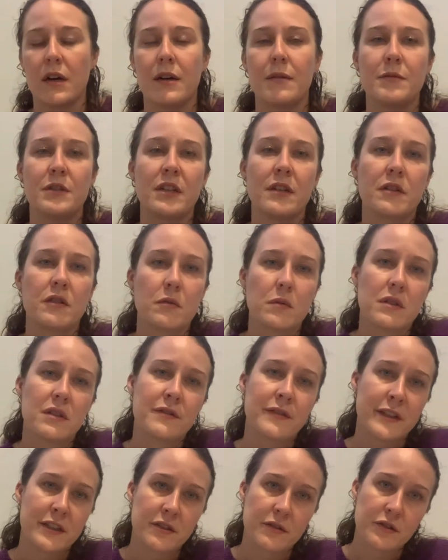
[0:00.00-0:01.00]
Shetland Wool
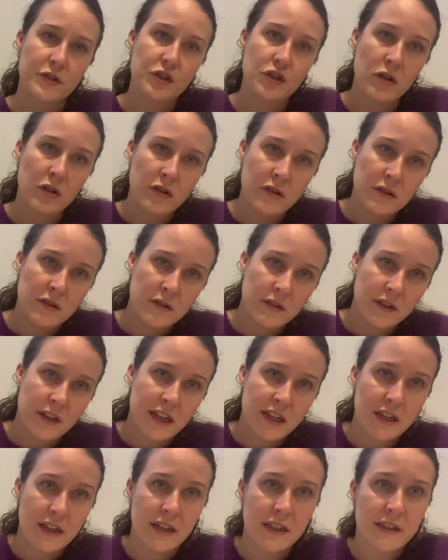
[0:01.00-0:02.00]
Adventures Journal,
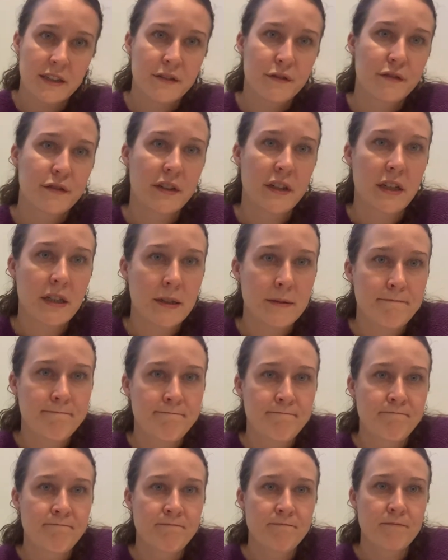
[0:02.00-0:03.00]
that kind of
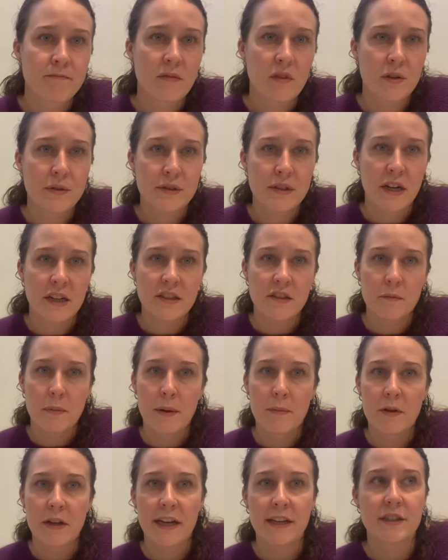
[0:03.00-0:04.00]
those kinds of
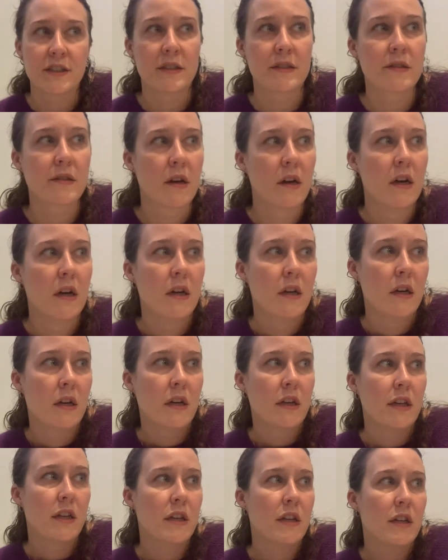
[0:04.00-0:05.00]
publications.
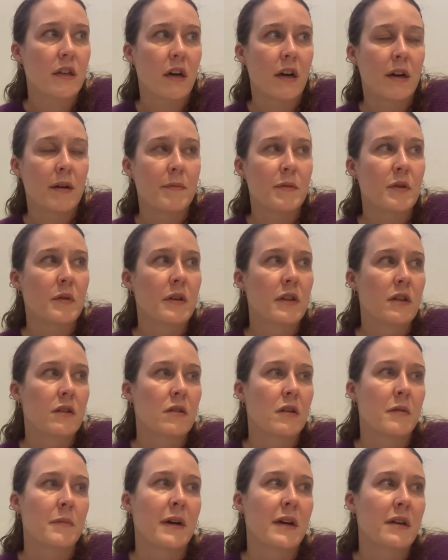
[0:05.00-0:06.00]
You can
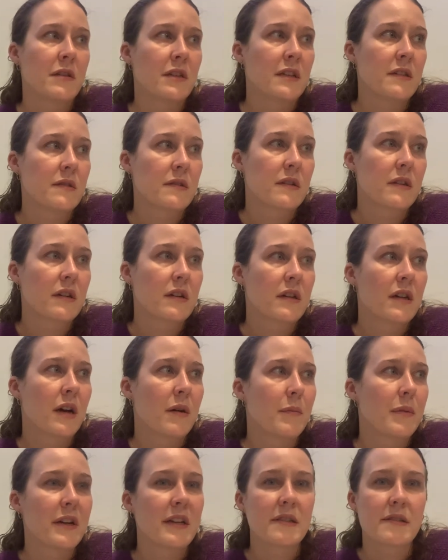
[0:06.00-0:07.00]
learn about these
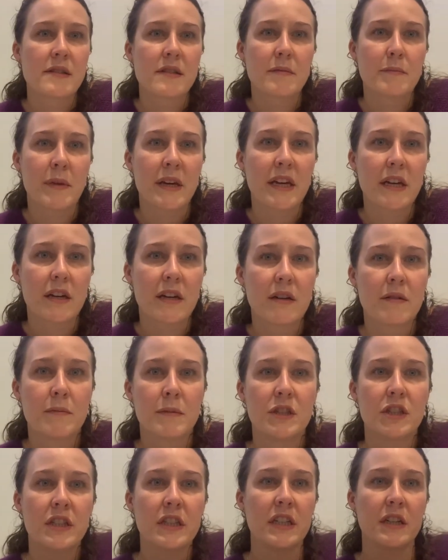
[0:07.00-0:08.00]
companies that make
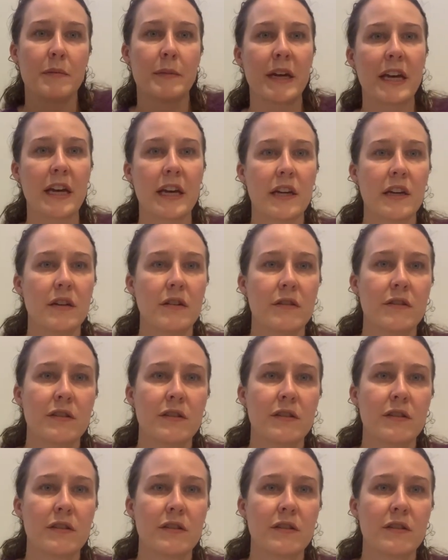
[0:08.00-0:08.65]
machine-made